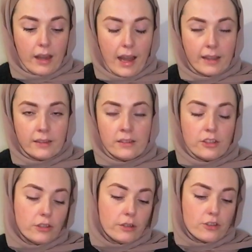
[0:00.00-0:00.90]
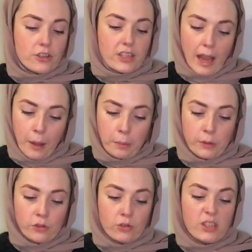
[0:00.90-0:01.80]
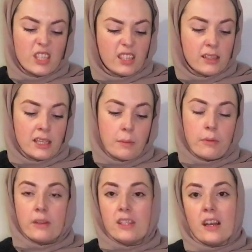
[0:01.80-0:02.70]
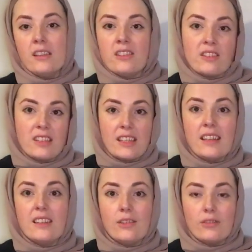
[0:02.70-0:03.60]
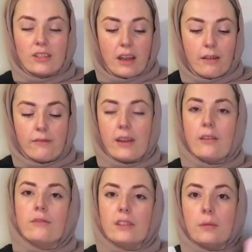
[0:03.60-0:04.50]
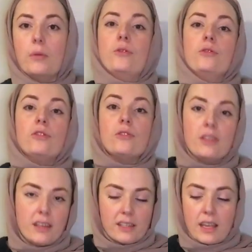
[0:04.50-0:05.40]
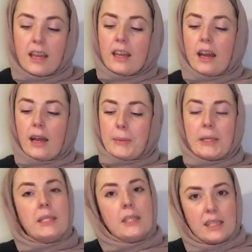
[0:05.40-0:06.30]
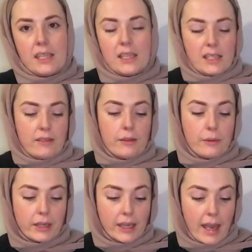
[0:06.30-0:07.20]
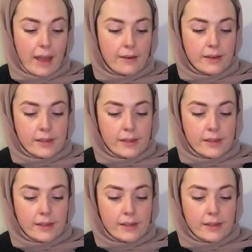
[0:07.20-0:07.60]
And it's just to help you sort of dig deeper into understanding yourself. And obviously the more you do this, it says the easier it will get.